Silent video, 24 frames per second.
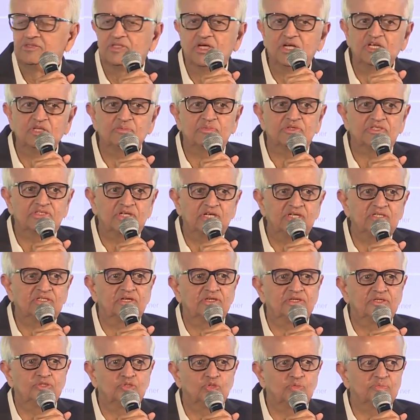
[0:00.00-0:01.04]
30%,
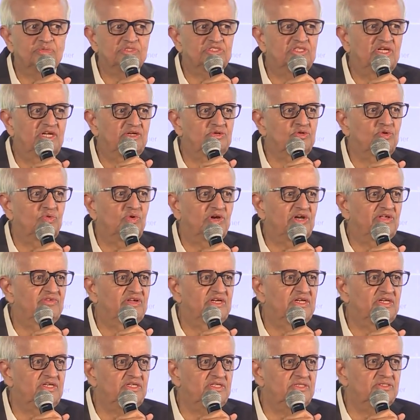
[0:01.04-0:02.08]
32%, or
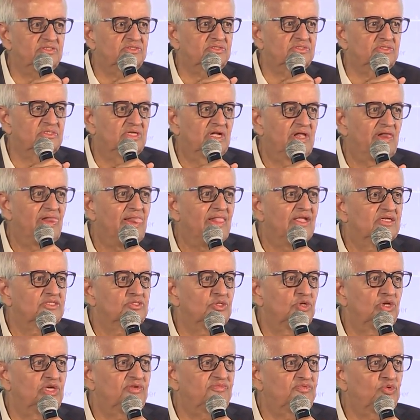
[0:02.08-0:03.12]
whatever it is.
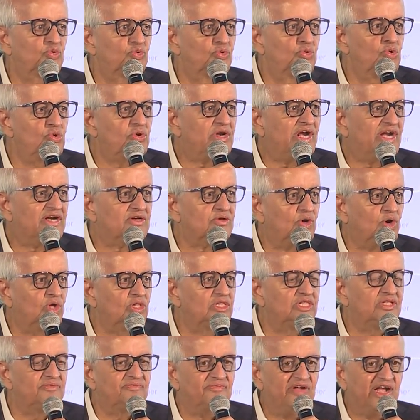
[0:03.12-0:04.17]
So if you look at
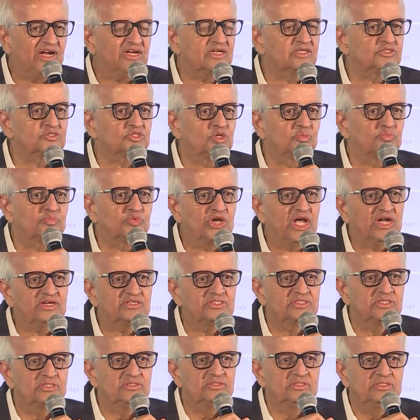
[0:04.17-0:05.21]
all the factors of
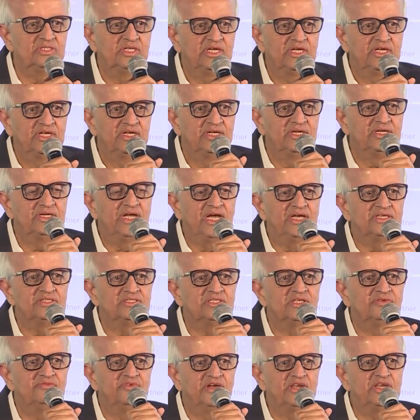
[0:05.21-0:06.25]
production, India is
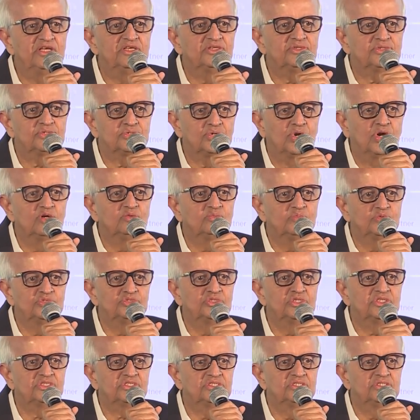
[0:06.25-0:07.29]
in a very strong
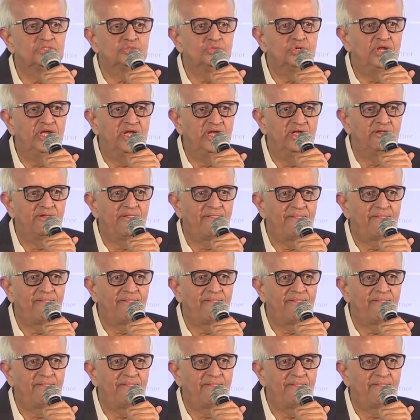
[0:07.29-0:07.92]
position today.